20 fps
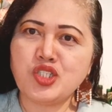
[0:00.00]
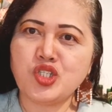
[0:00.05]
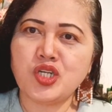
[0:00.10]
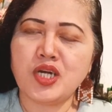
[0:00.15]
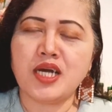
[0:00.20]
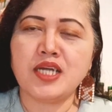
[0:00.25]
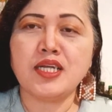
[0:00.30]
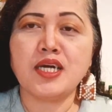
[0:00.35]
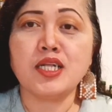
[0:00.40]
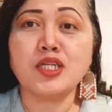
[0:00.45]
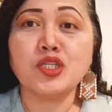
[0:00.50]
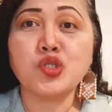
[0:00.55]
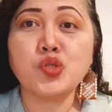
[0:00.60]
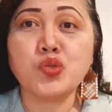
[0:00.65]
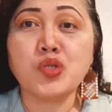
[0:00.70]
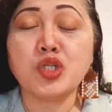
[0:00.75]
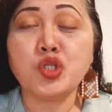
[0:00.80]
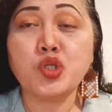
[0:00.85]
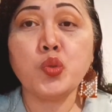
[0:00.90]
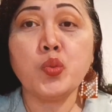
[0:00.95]
channel so
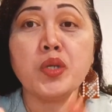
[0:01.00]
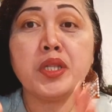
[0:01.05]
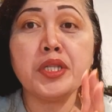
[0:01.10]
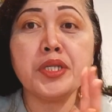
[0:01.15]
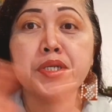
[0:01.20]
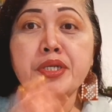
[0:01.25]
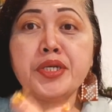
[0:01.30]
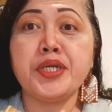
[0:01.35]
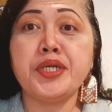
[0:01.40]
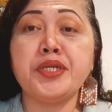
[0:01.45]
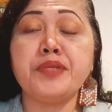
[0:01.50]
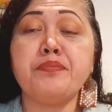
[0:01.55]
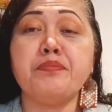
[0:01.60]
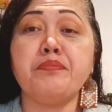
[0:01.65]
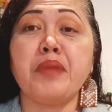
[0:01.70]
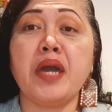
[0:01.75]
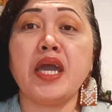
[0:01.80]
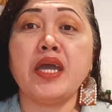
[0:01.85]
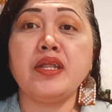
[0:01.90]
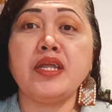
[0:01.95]
that you will learn
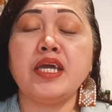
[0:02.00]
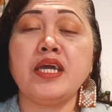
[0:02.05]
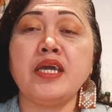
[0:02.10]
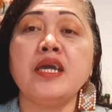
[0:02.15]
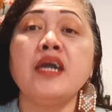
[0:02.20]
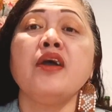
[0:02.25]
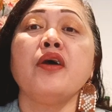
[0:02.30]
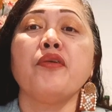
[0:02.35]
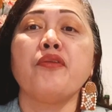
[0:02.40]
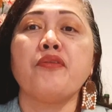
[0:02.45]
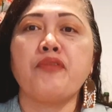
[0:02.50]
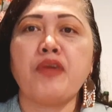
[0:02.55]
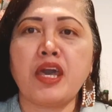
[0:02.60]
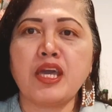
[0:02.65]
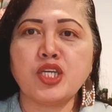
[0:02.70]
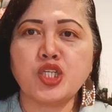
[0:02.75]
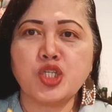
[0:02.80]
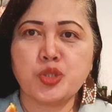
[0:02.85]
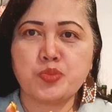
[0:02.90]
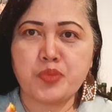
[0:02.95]
many
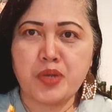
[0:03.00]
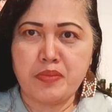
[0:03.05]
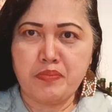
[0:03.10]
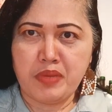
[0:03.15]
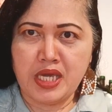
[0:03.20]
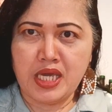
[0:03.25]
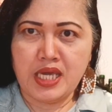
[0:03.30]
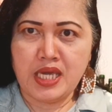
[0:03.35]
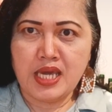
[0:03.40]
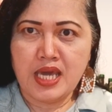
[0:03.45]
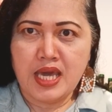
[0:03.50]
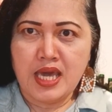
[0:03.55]
things from me